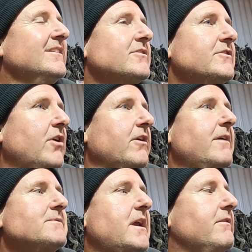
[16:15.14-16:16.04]
so the
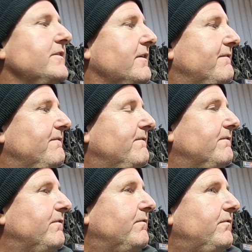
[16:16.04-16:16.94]
diagrams carry the
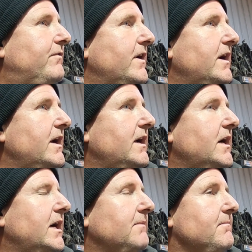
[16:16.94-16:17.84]

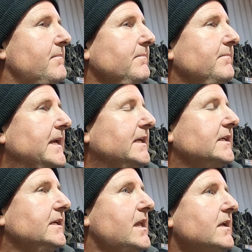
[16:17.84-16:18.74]

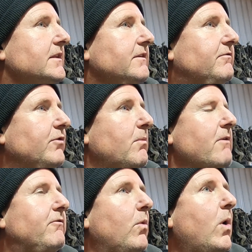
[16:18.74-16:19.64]

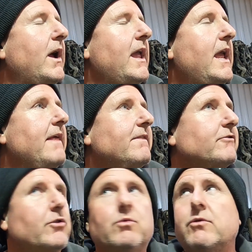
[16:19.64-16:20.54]
4x4 and the
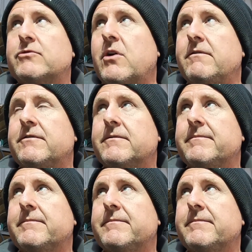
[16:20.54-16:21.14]
2-wheel drive.